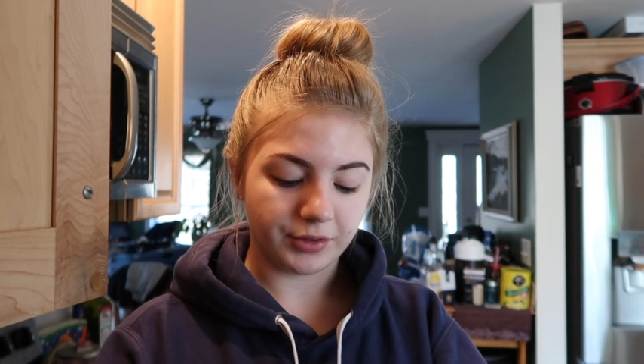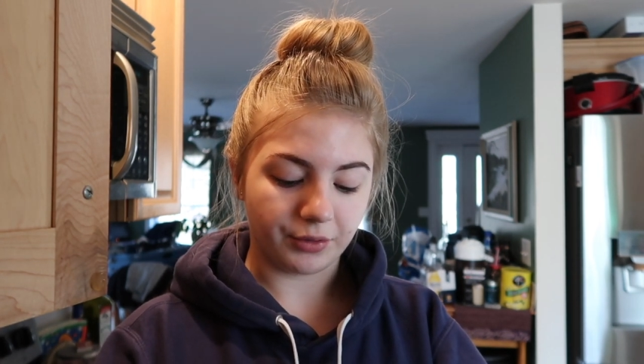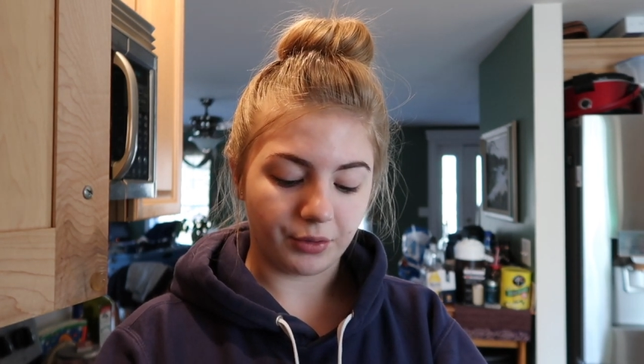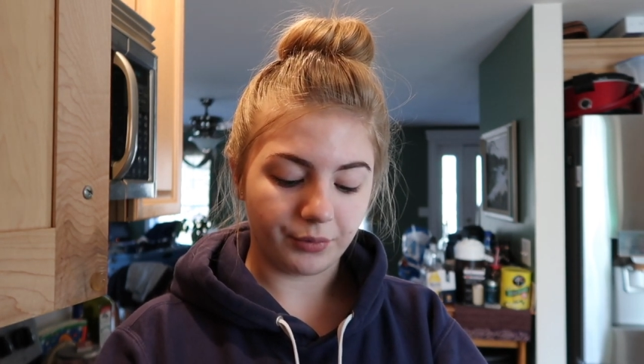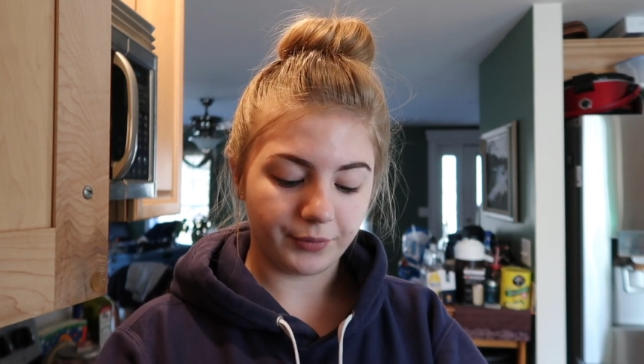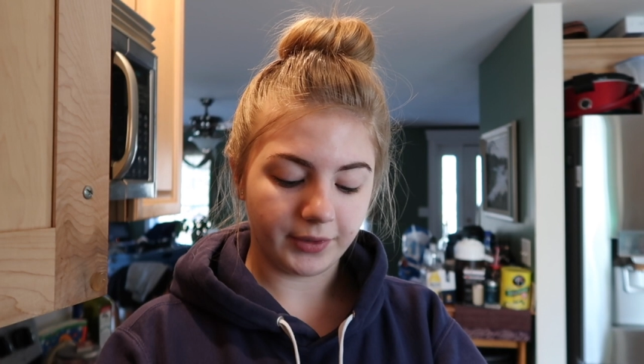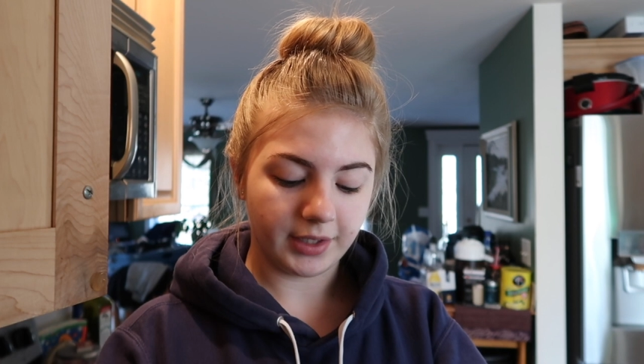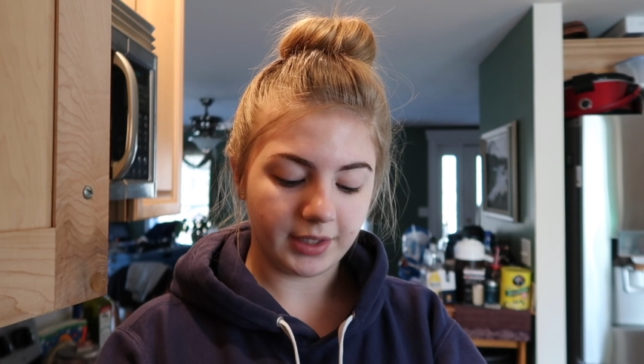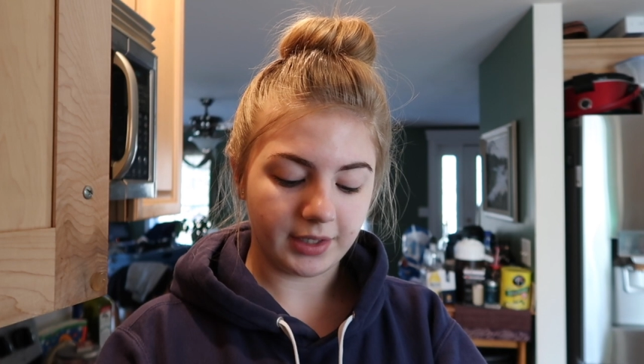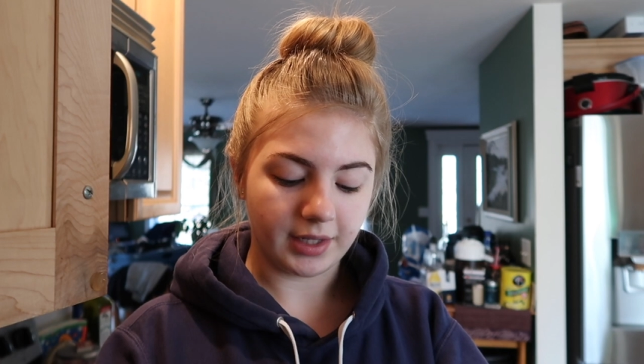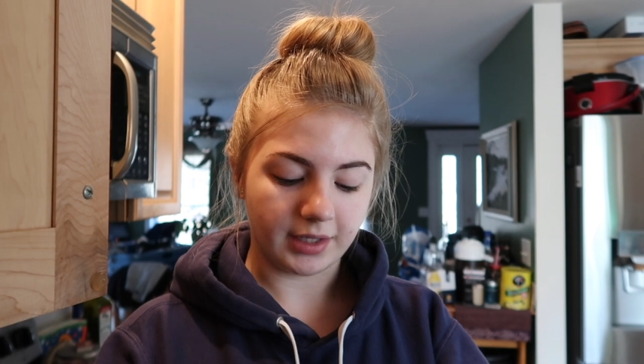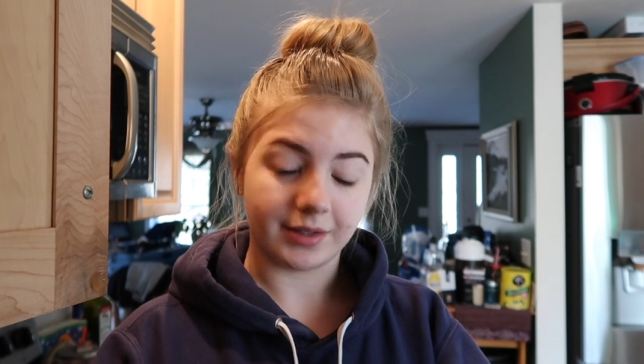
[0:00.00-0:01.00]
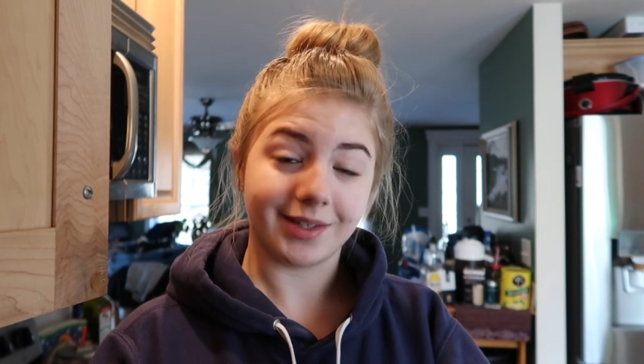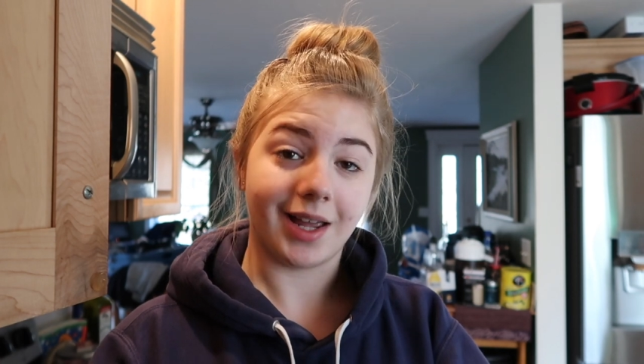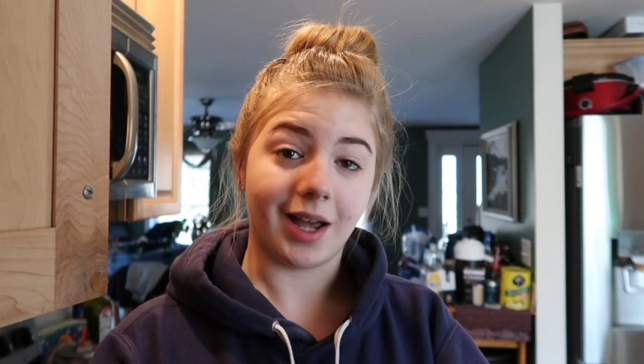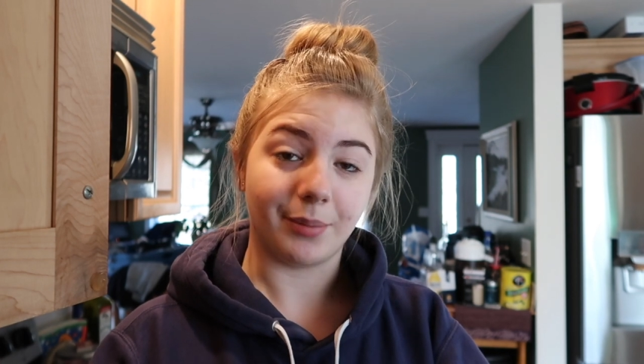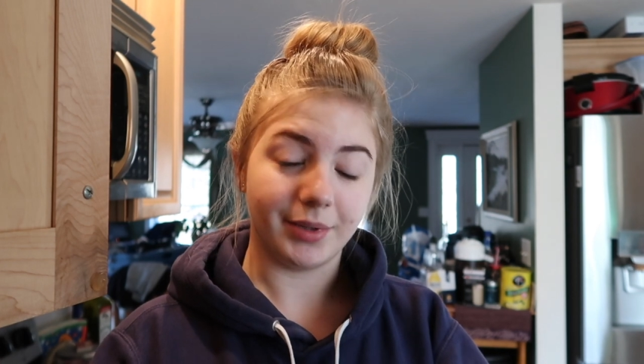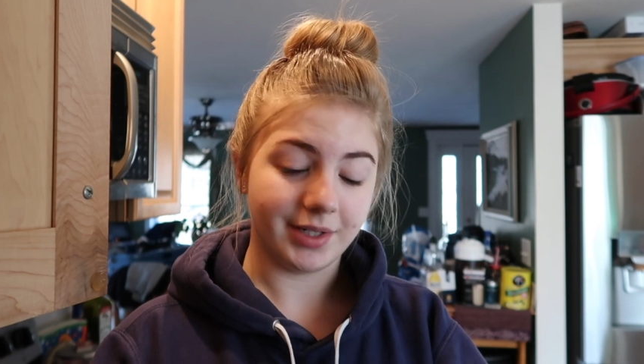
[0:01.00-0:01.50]
so hopefully that doesn't
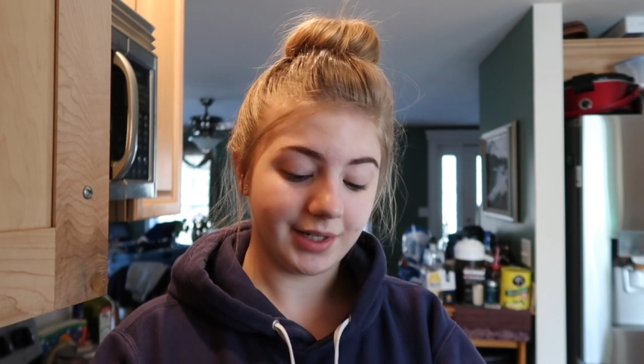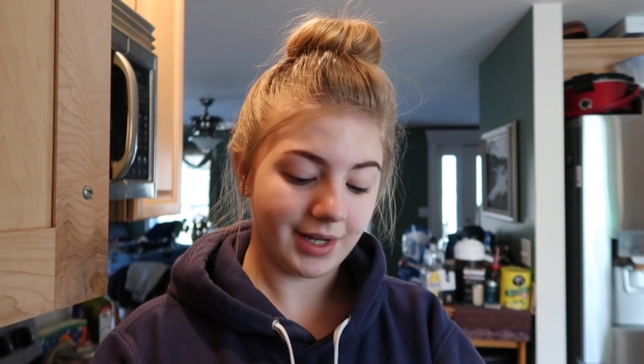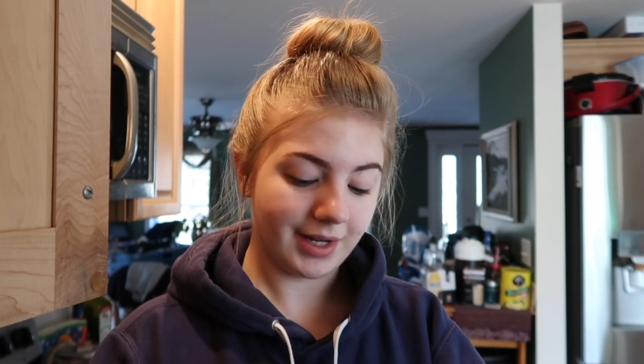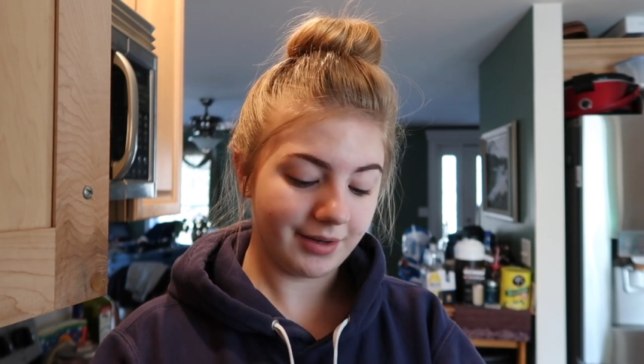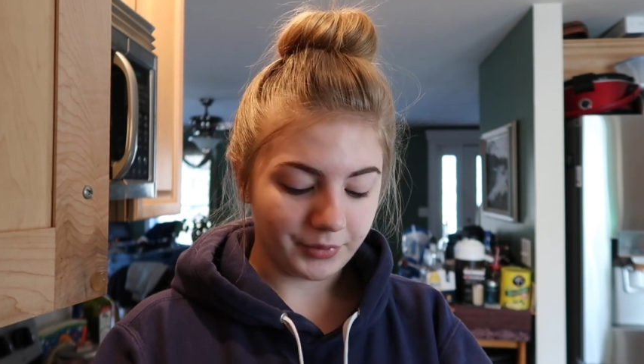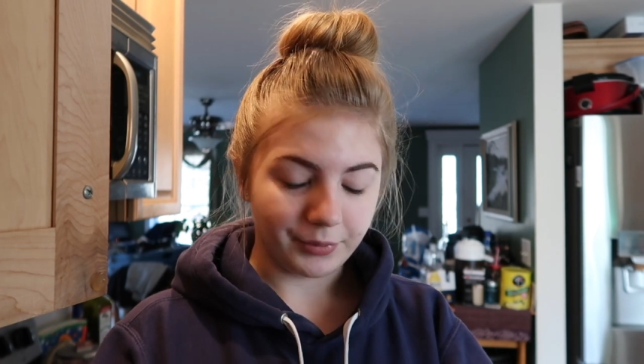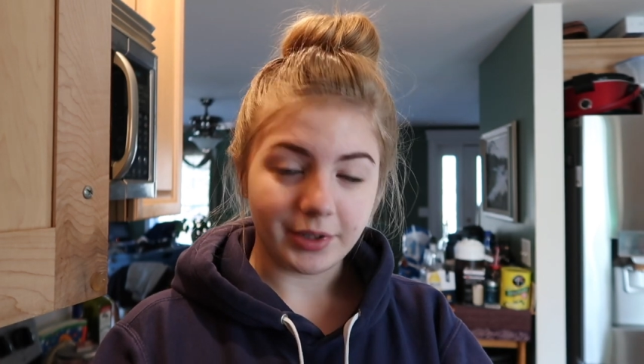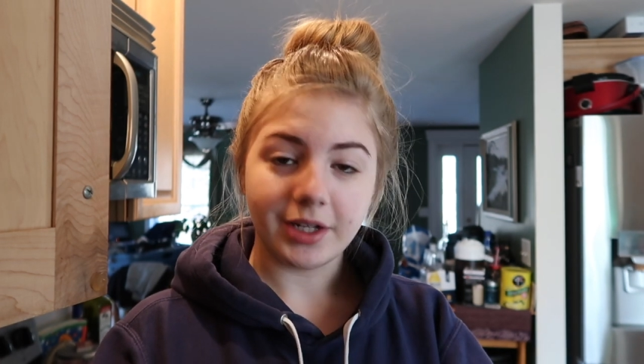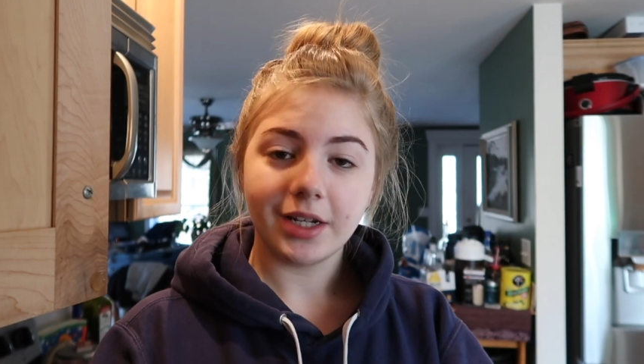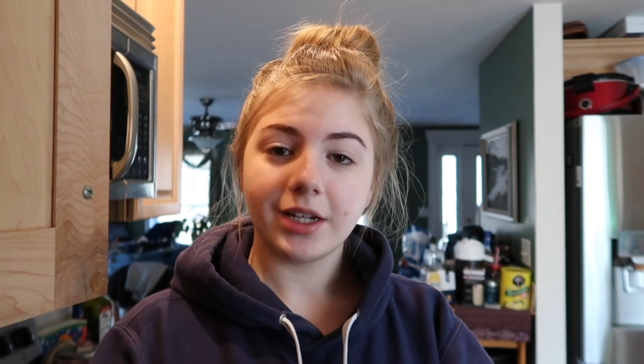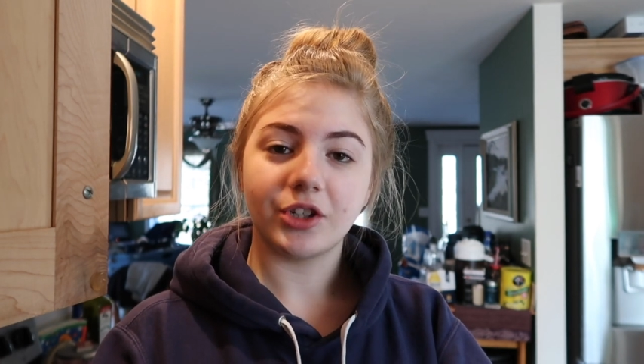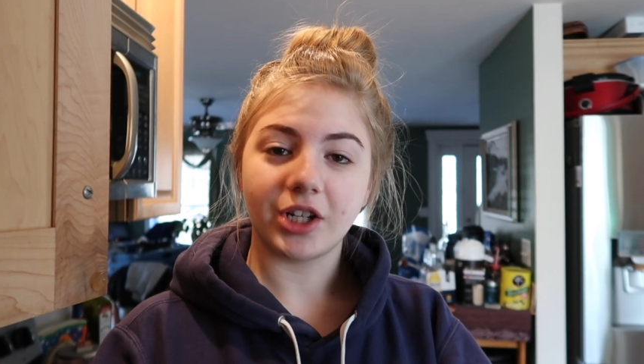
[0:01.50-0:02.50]
happen today, but we